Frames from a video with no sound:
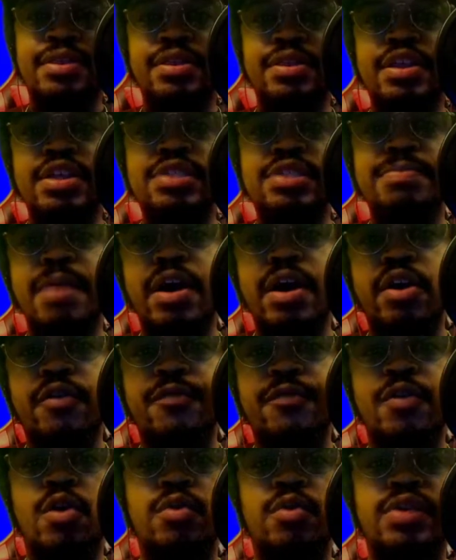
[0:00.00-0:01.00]
this
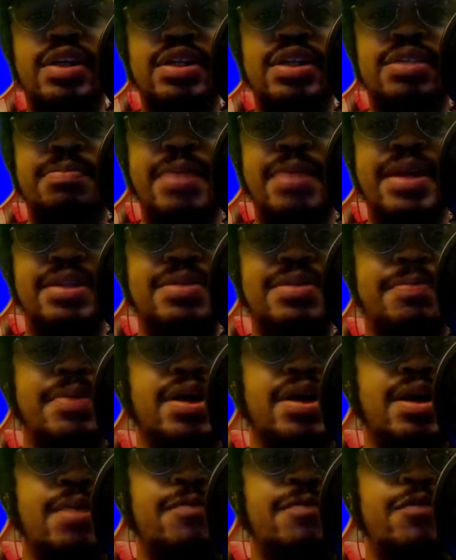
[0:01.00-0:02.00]
microphone is meant to pick
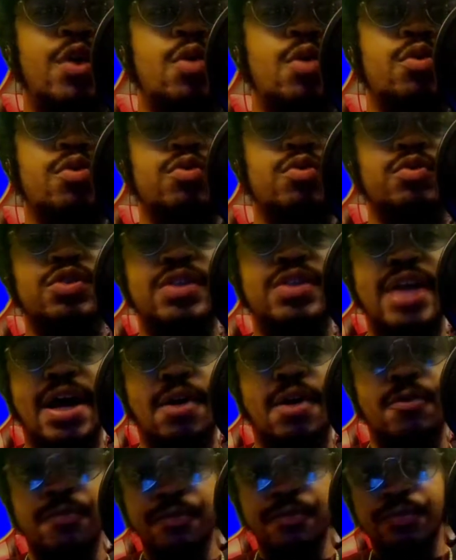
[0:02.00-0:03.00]
up vocals.
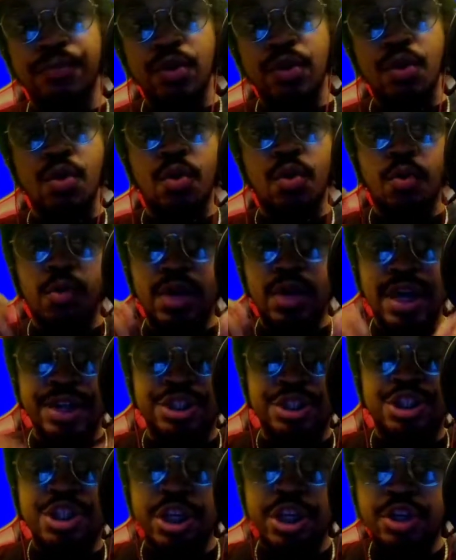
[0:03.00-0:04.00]
Now, what I
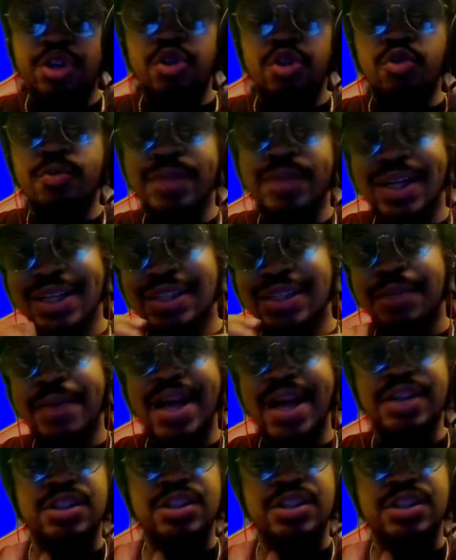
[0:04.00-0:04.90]
should do, because I'm actually